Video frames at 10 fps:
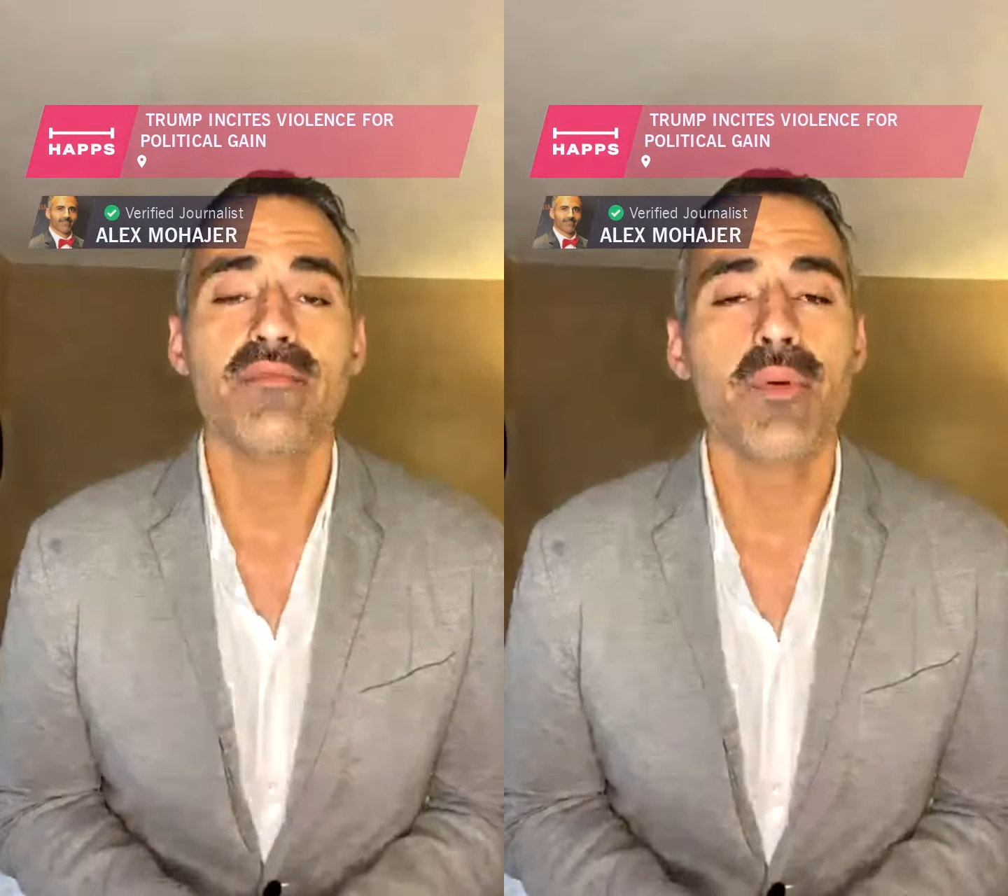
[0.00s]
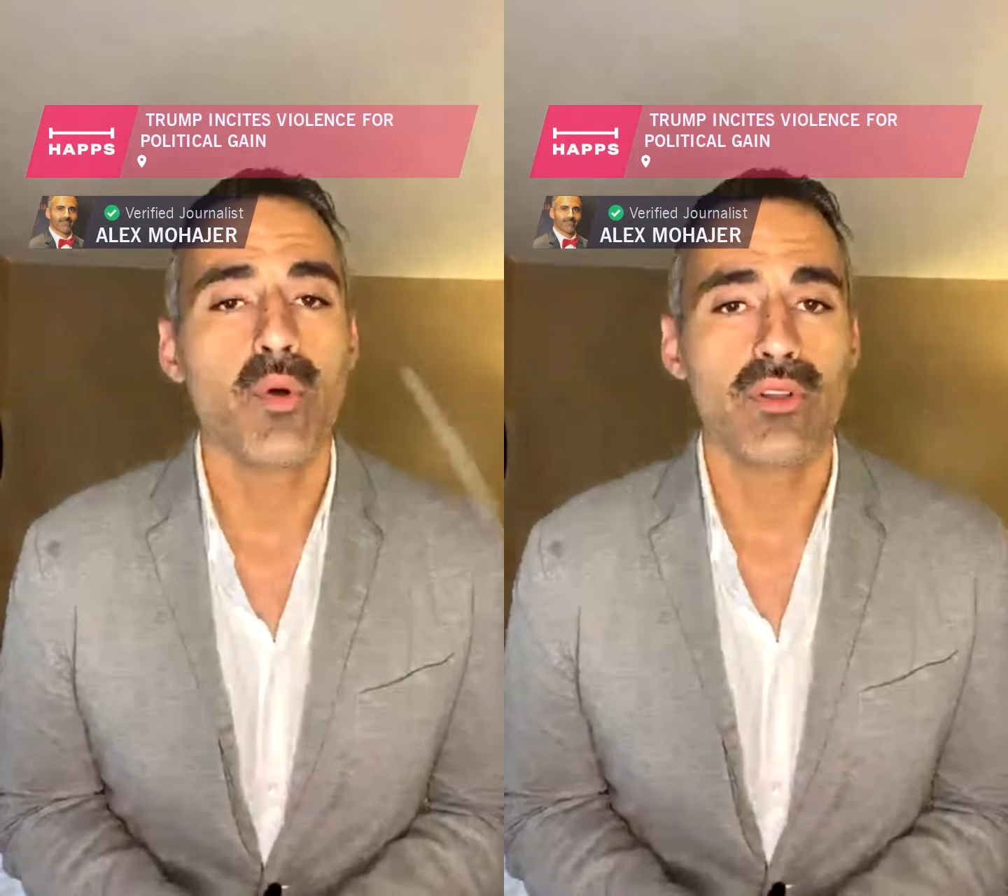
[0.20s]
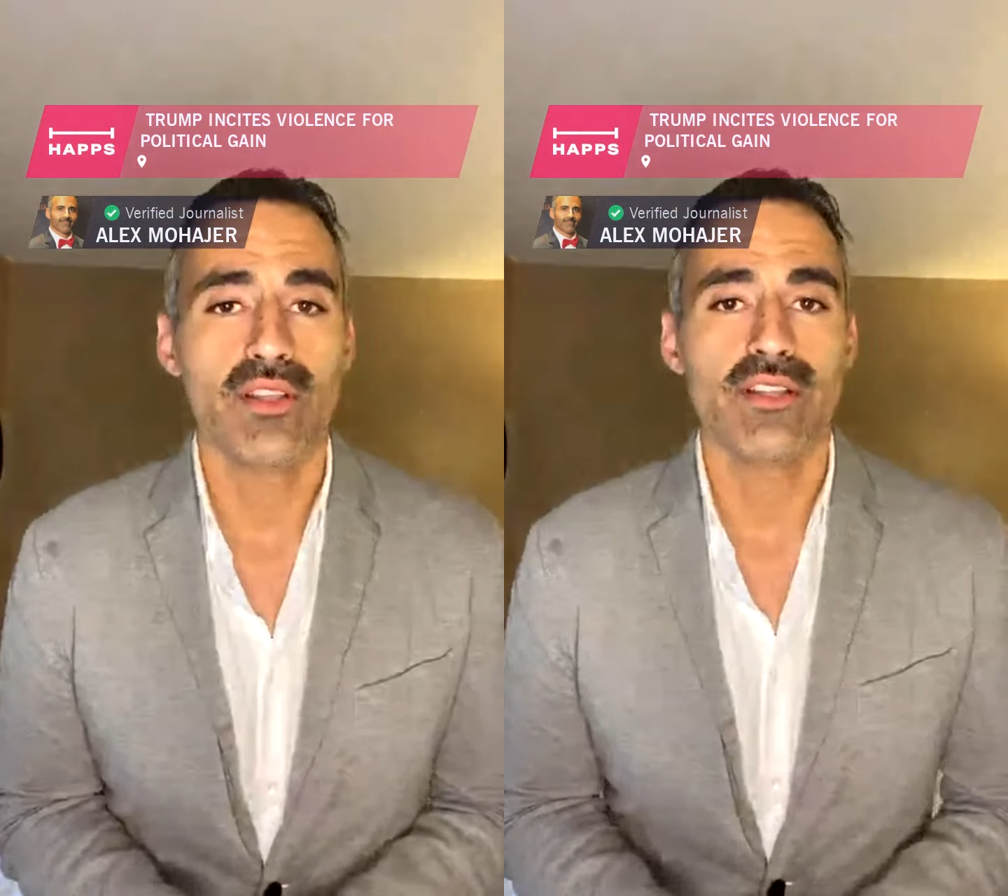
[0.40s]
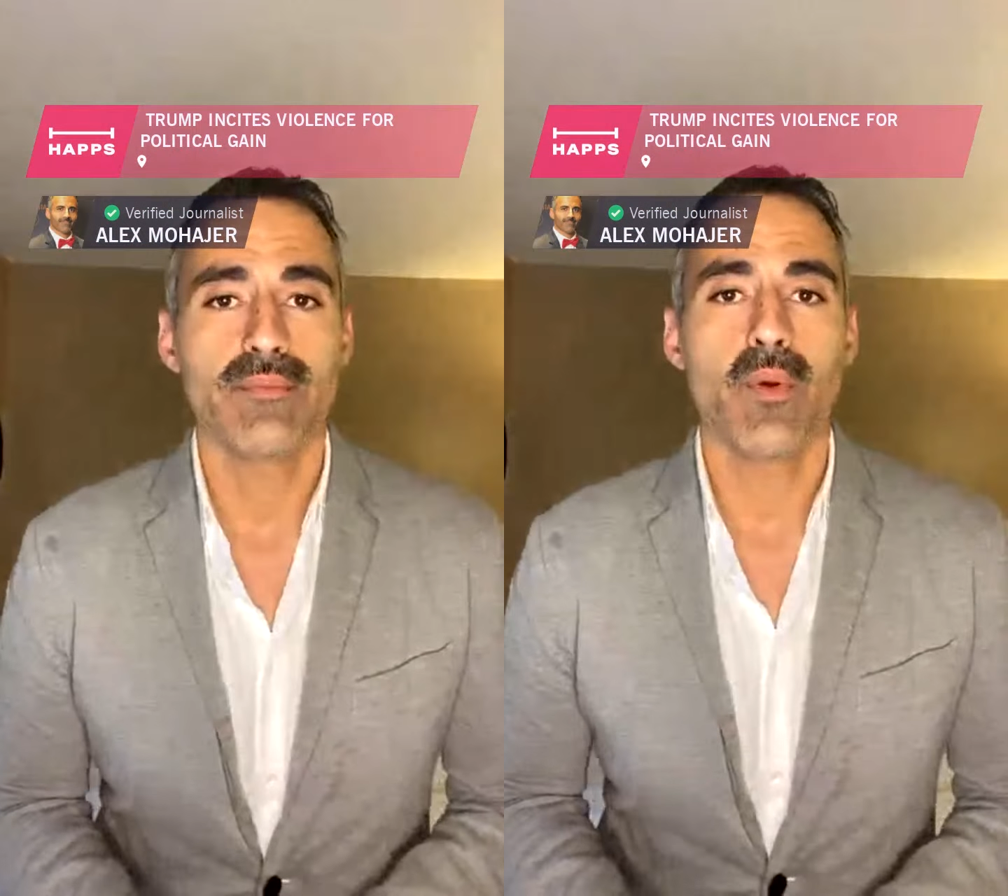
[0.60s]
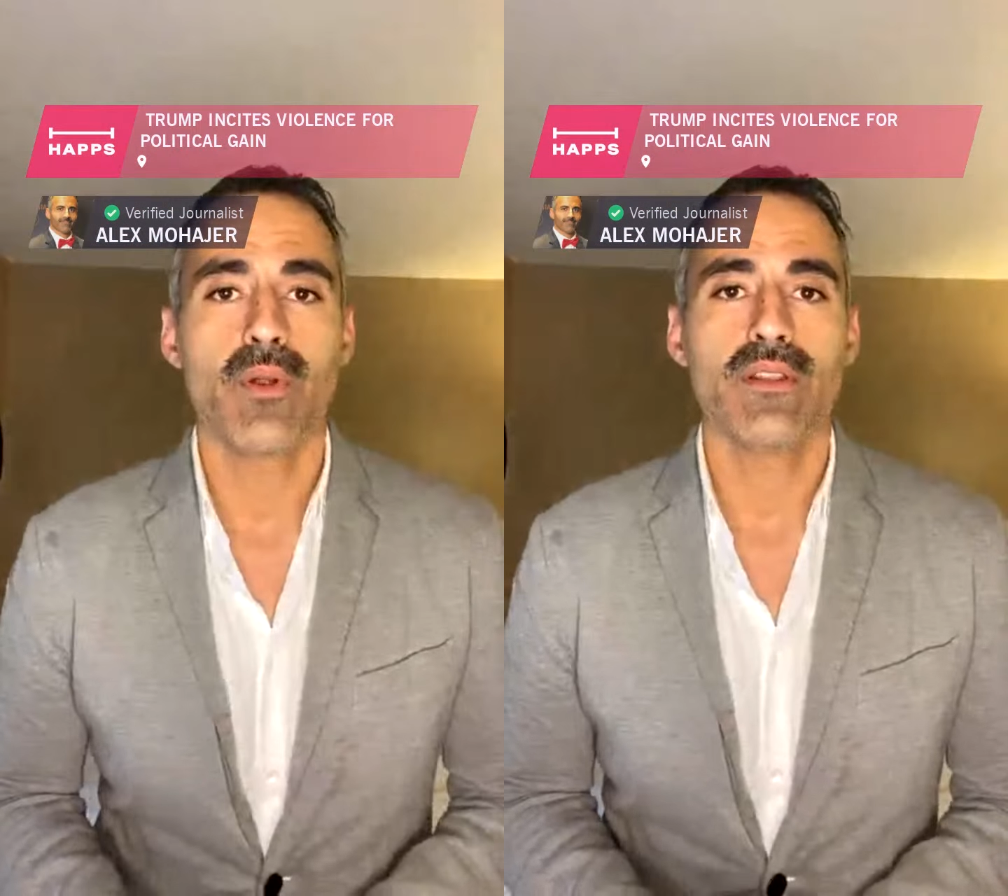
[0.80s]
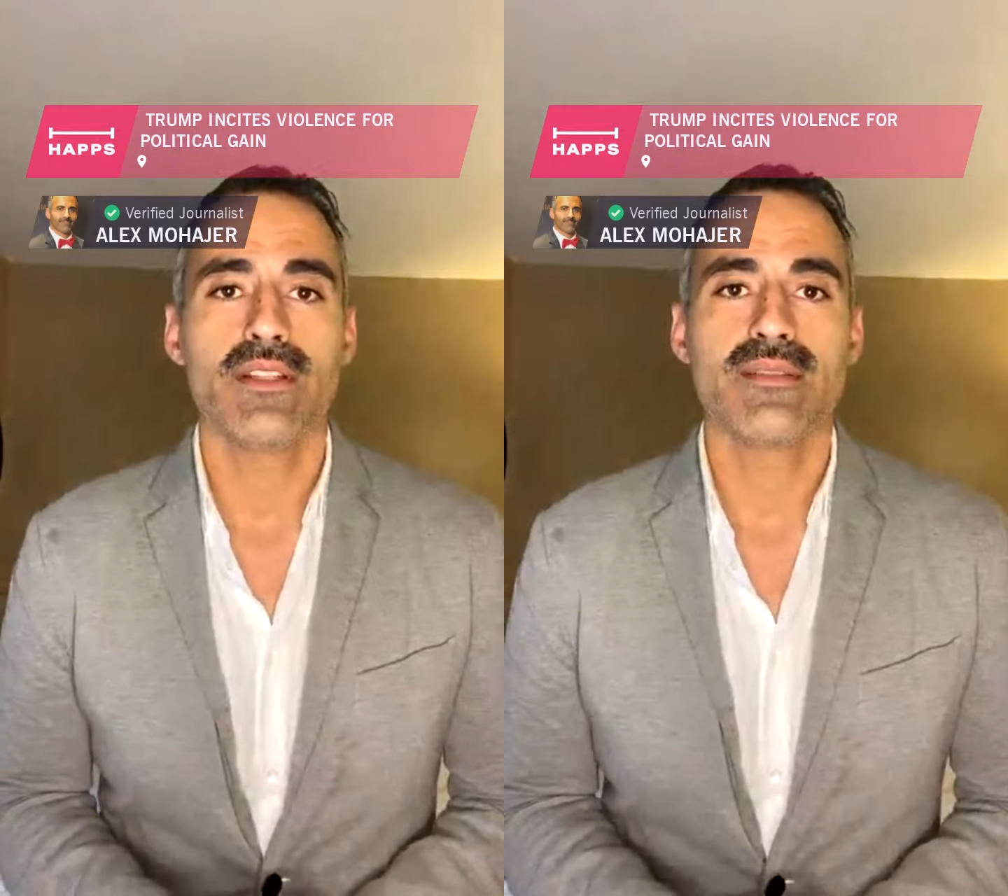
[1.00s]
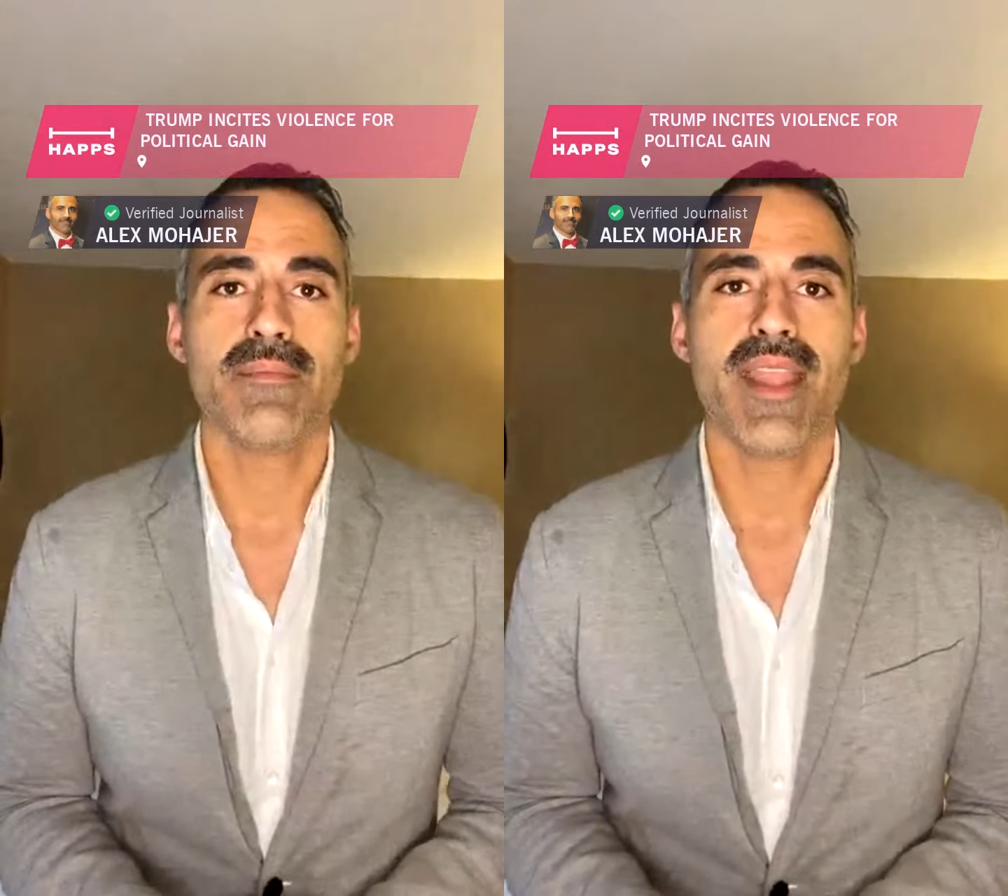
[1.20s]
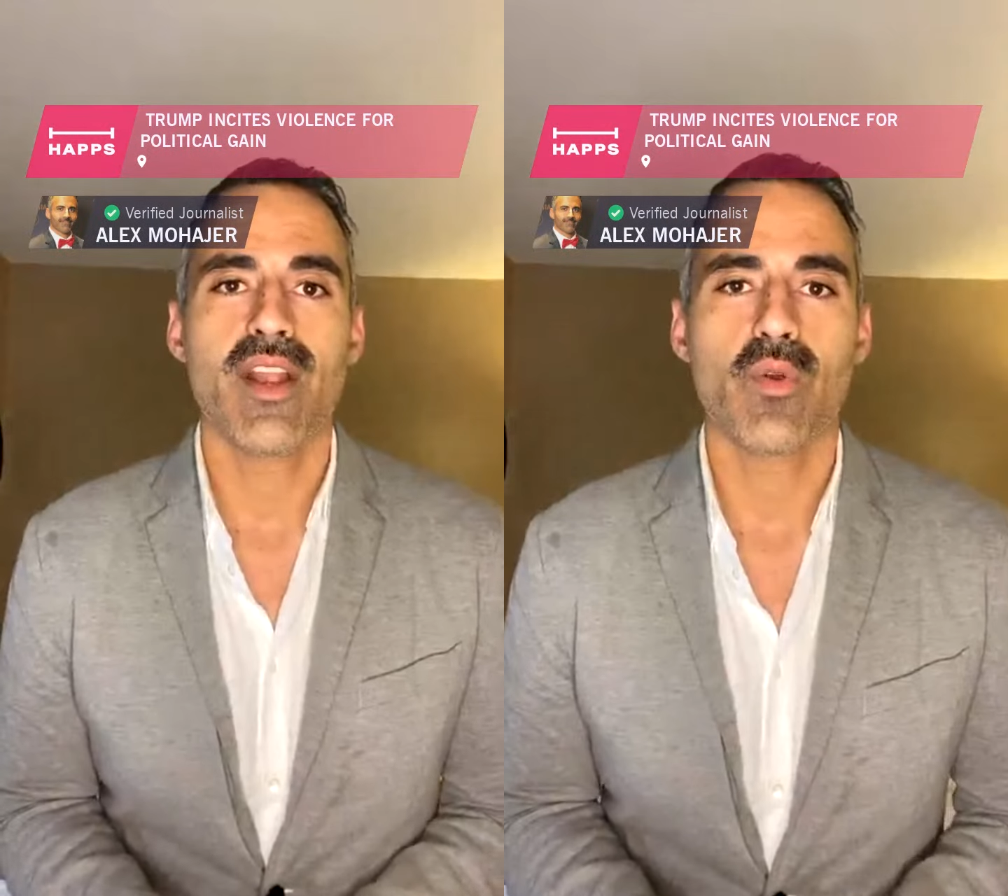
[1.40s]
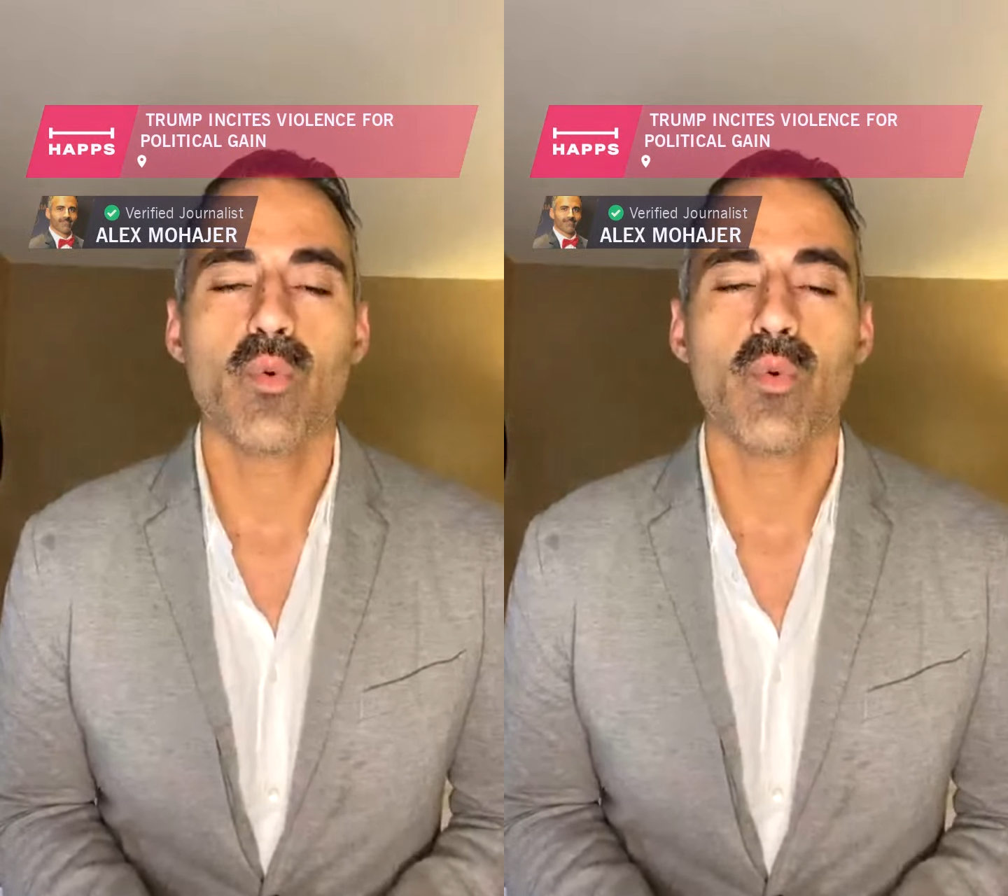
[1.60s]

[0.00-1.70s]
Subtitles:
Portland, Portland's Mayor